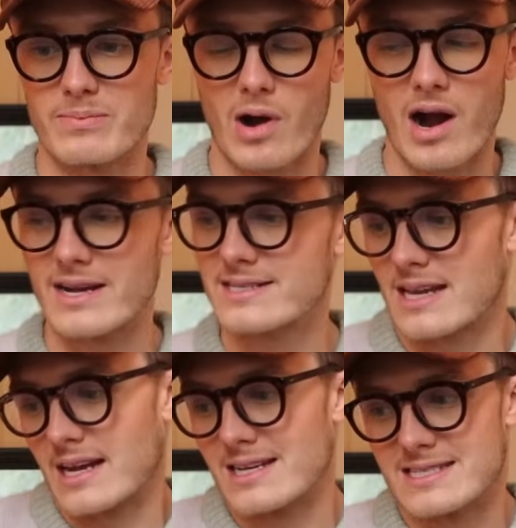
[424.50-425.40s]
priced.
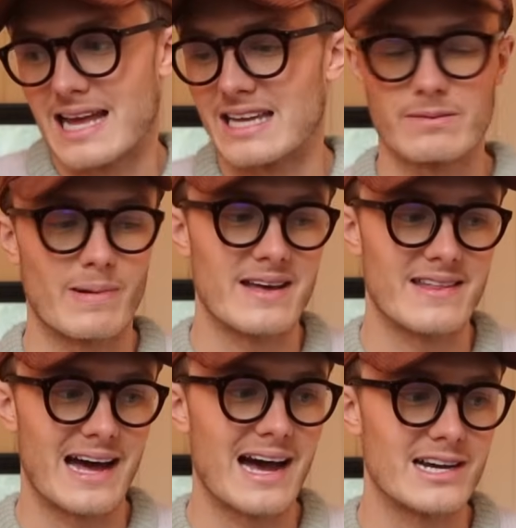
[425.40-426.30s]
Like, I stand by
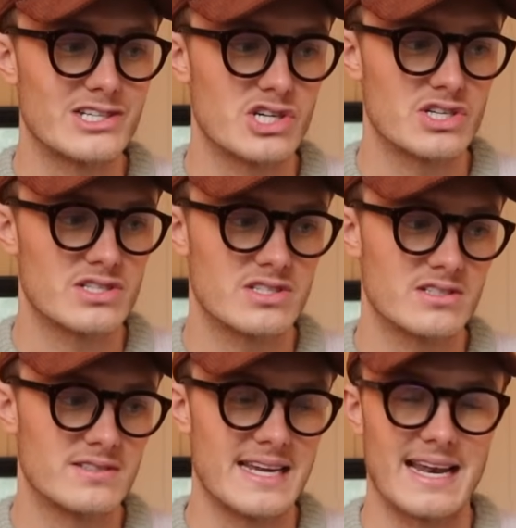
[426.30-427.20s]
that. I
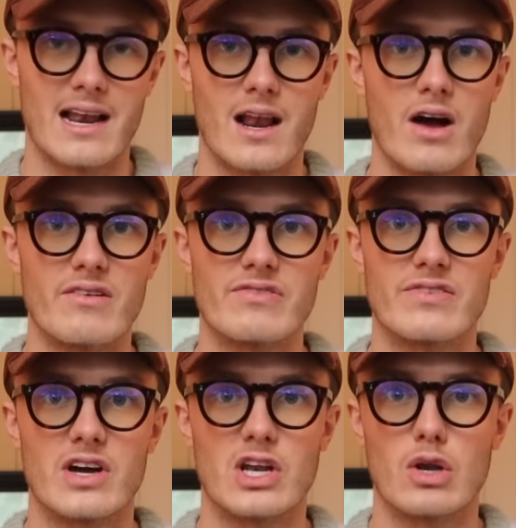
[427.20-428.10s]
just didn't love
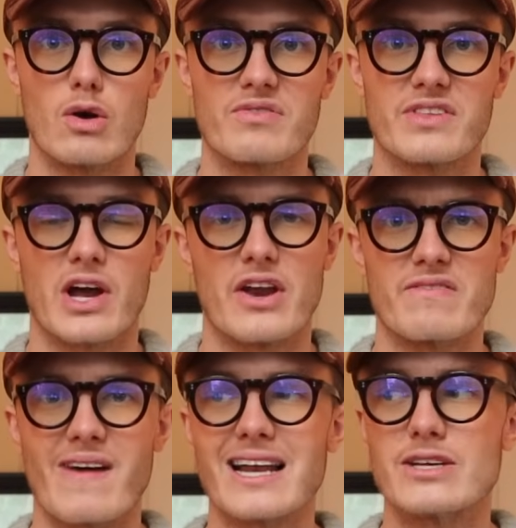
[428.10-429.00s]
a lot of the kind
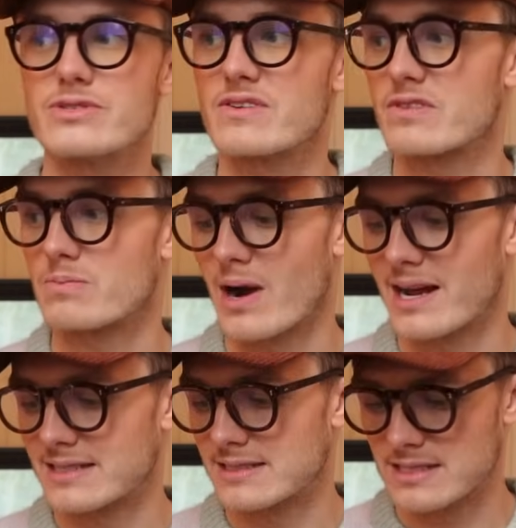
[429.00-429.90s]
of values of the
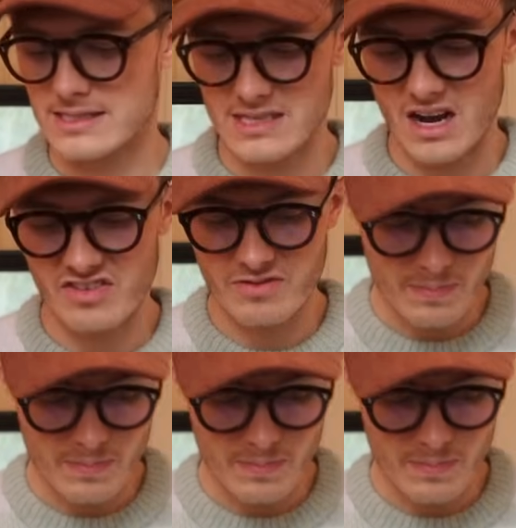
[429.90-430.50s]
brand and stuff,